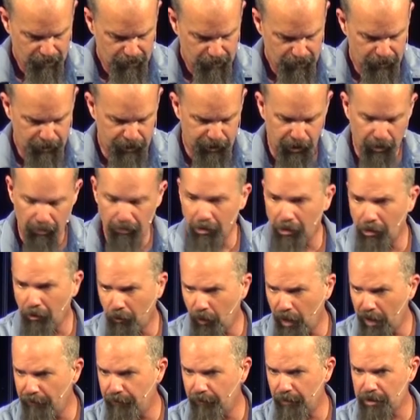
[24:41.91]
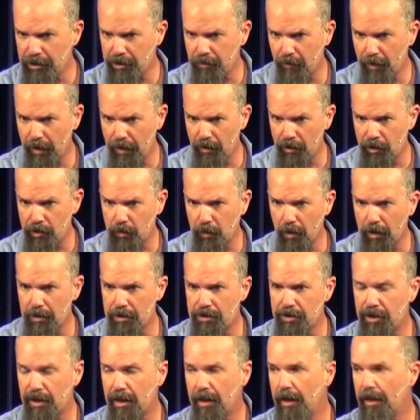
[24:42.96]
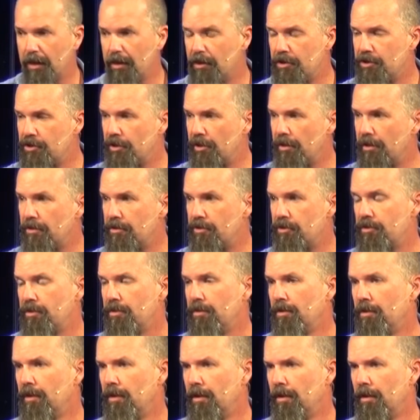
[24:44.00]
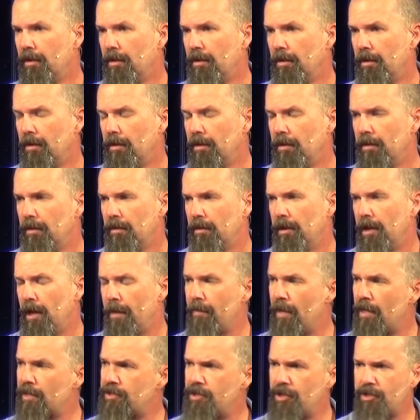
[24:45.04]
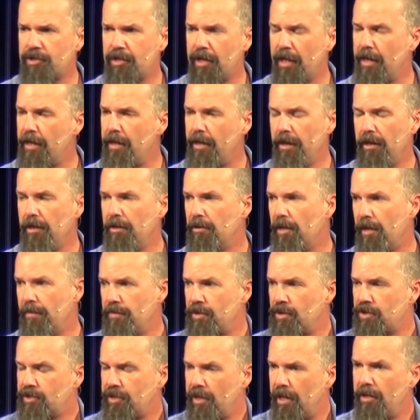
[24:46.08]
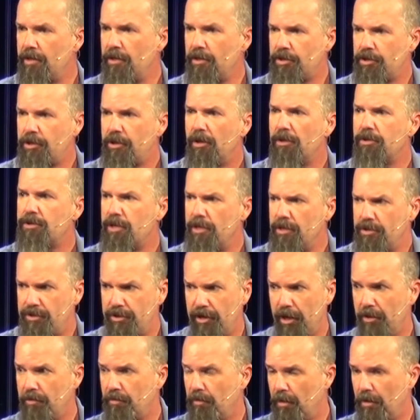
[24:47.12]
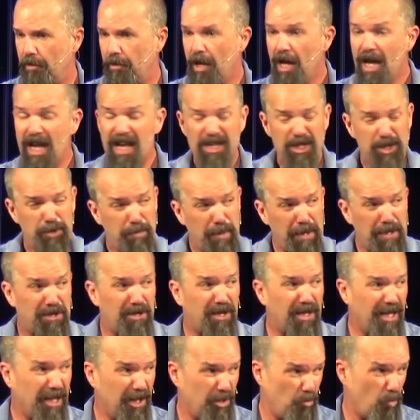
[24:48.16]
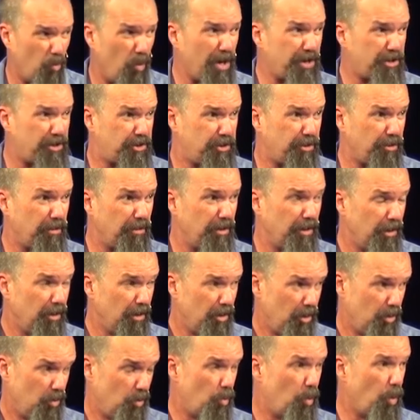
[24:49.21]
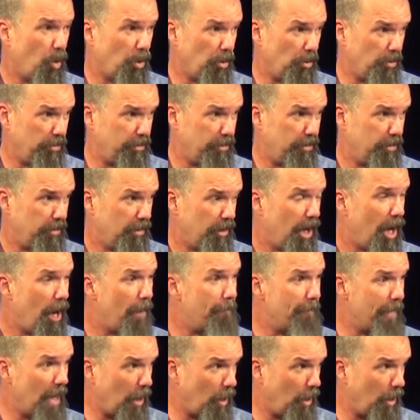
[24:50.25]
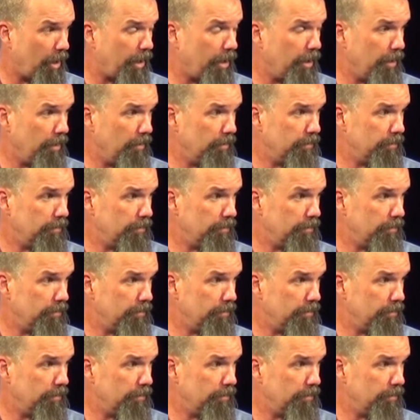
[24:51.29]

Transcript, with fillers: There's so little reverence around those words today in the church. And I'm not just saying here, I'm just saying the church in general, especially in Western world America,